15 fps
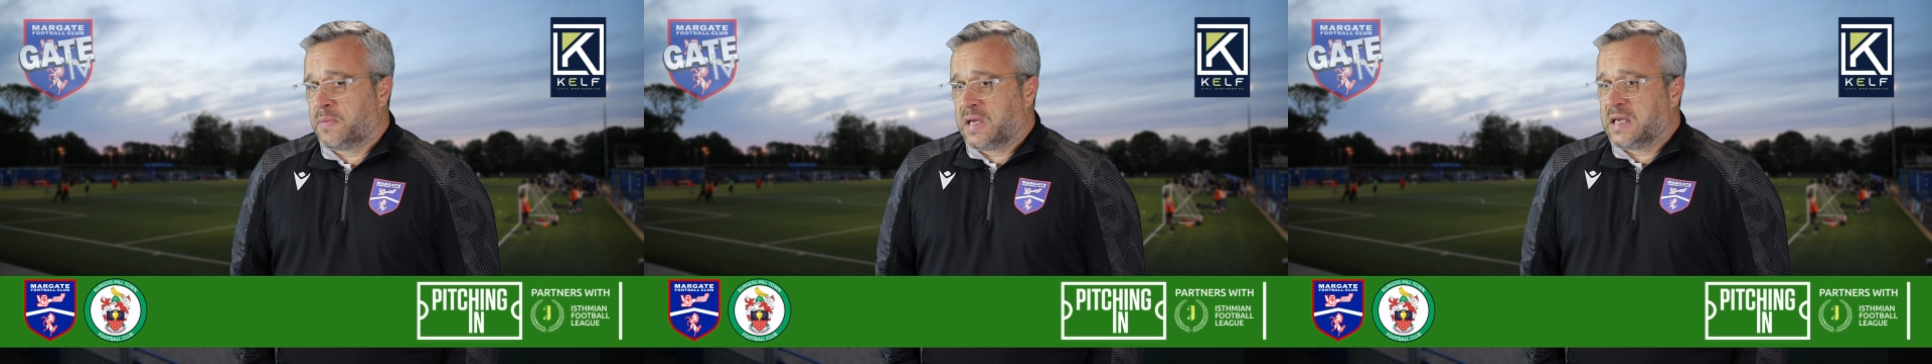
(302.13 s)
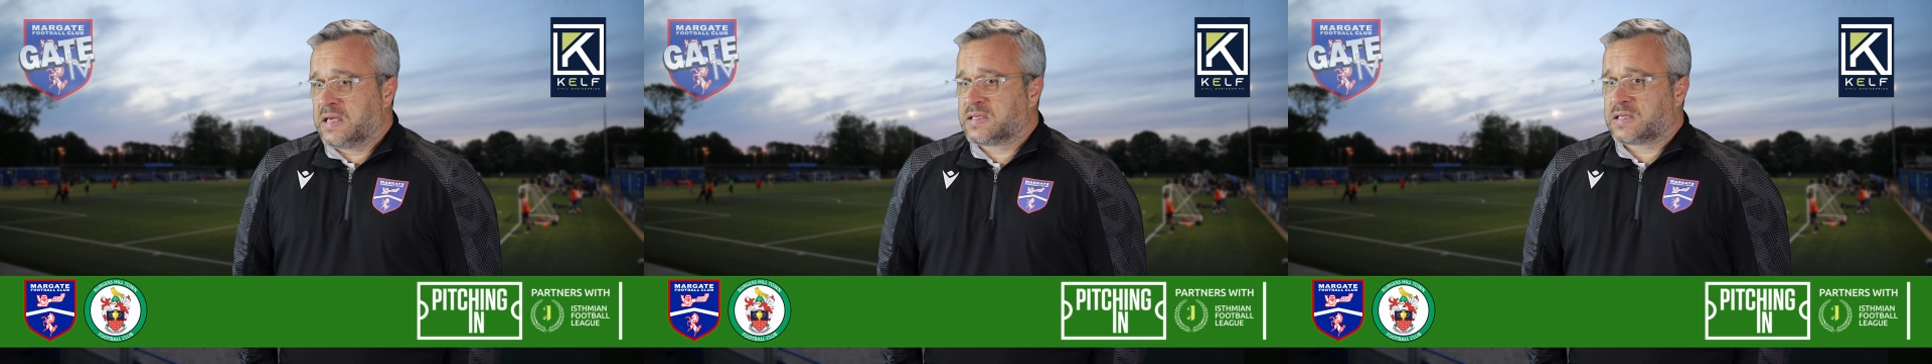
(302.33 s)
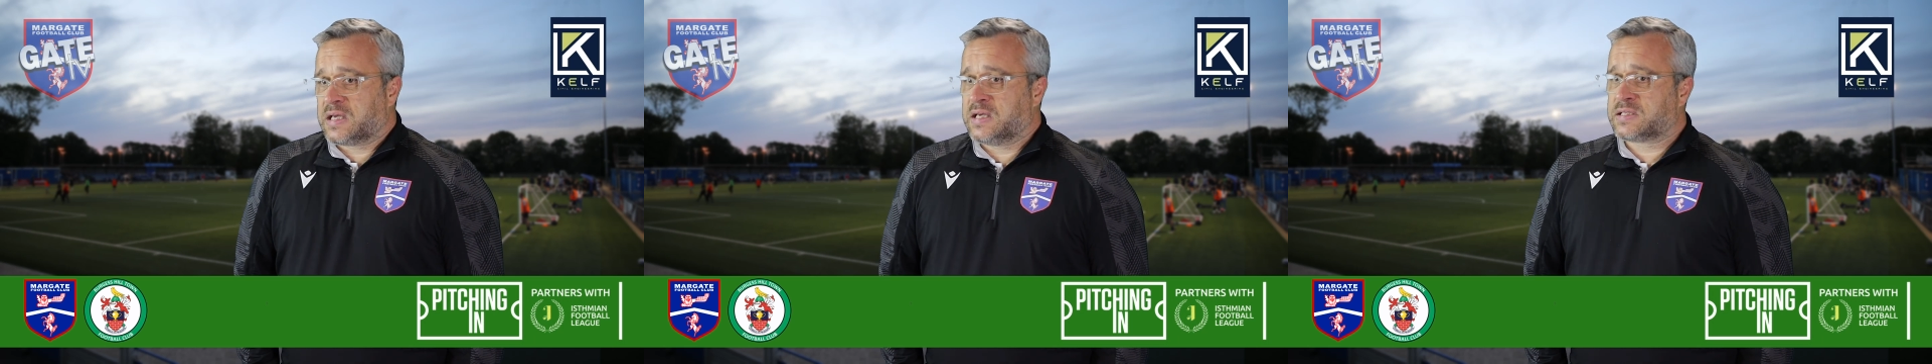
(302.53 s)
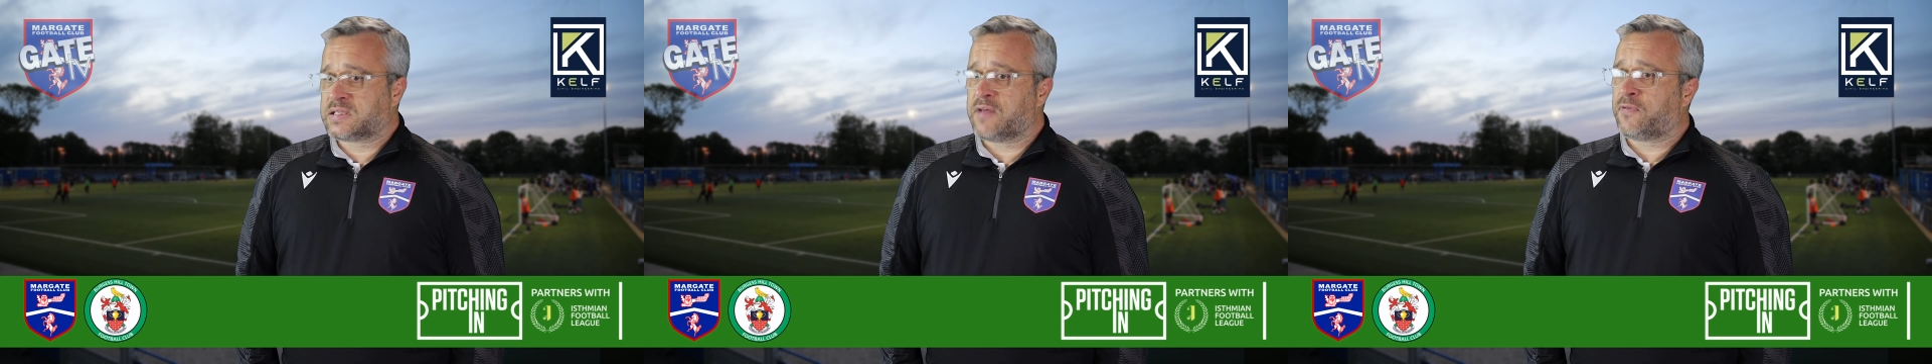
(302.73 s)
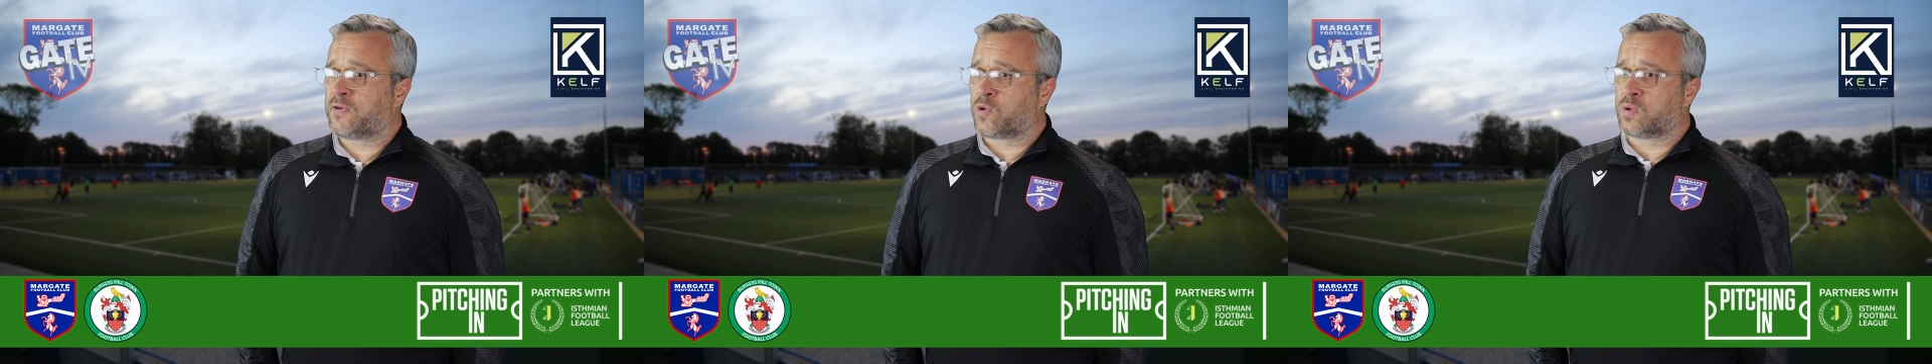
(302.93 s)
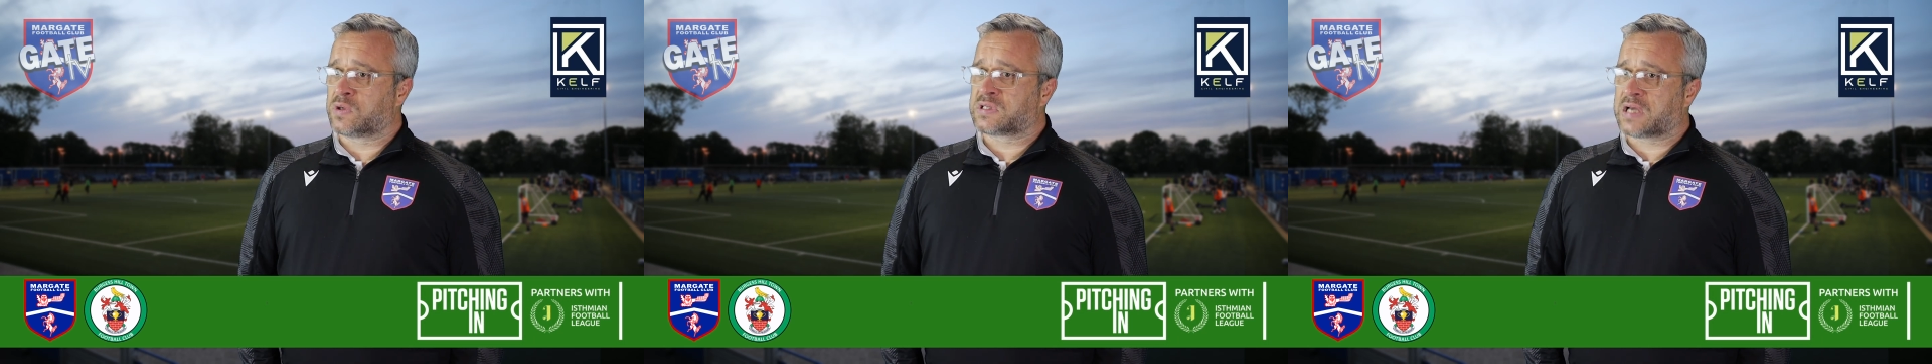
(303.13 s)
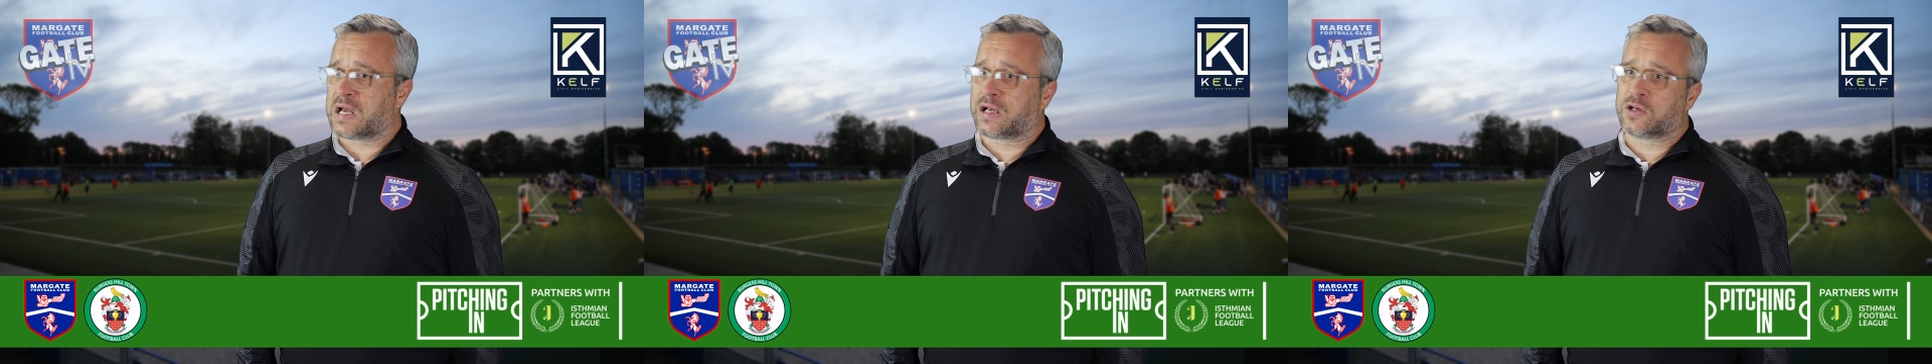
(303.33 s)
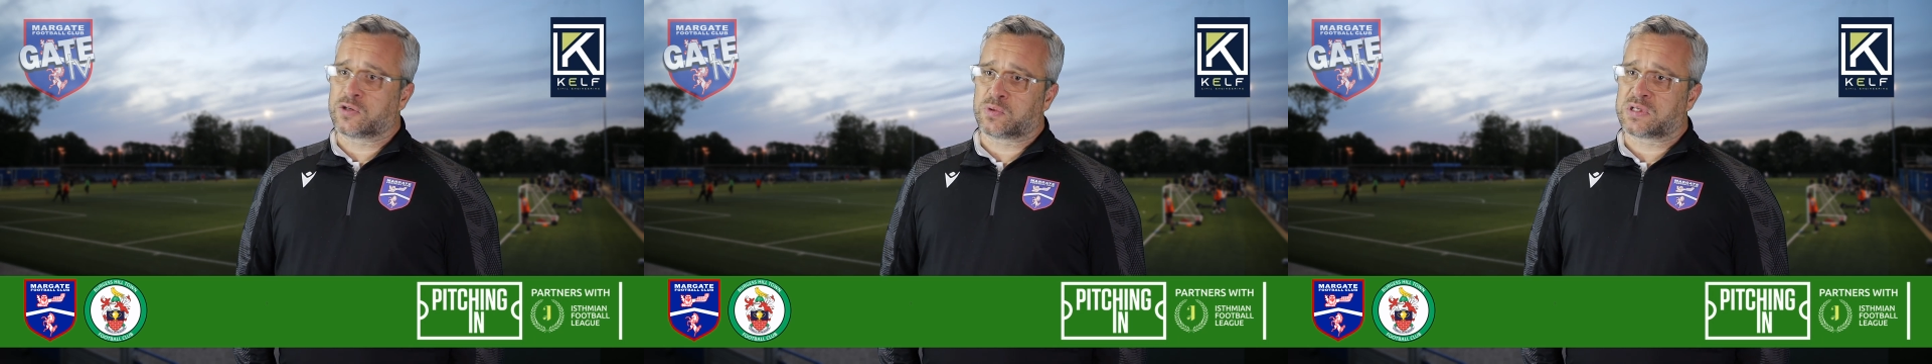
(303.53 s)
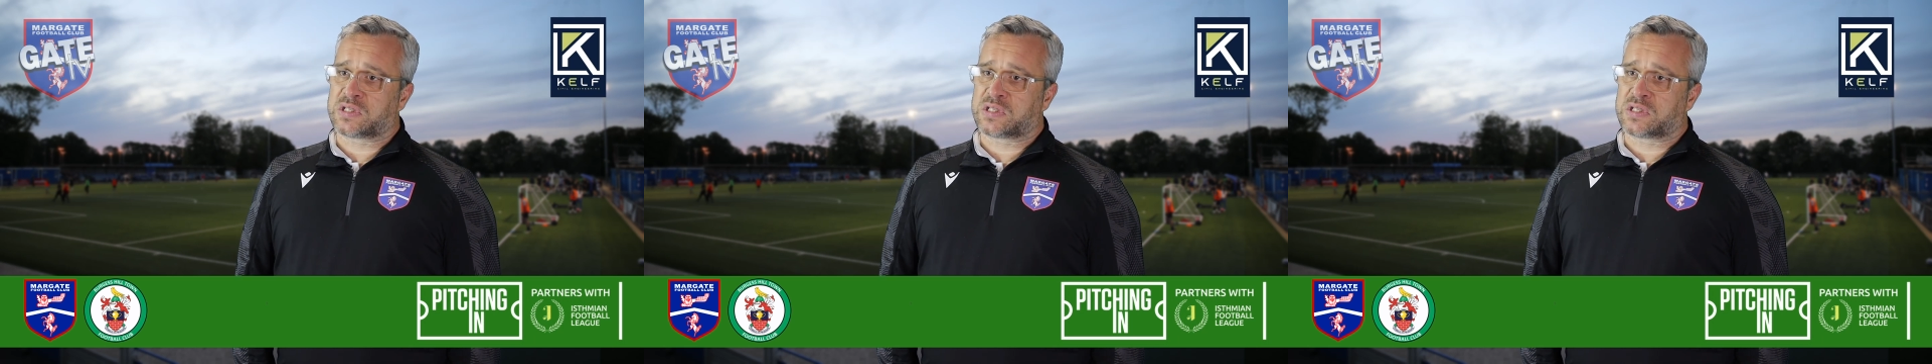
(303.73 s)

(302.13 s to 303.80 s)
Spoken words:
is difficult to say because we